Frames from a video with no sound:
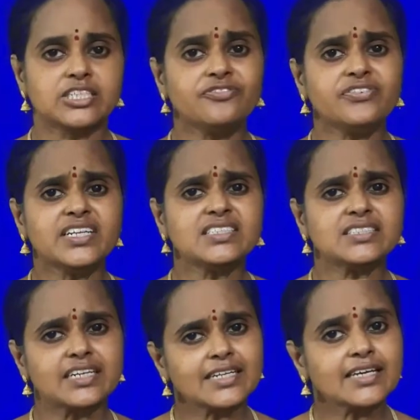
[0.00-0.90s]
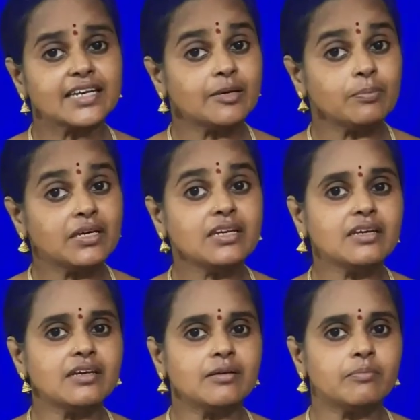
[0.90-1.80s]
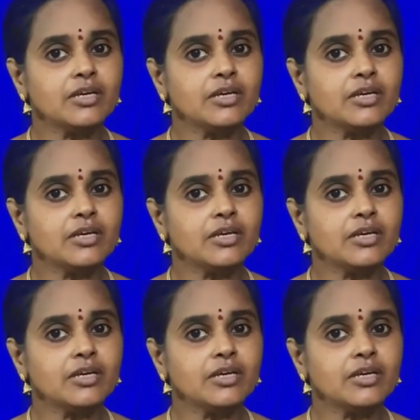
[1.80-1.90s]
If it is getting any meaning,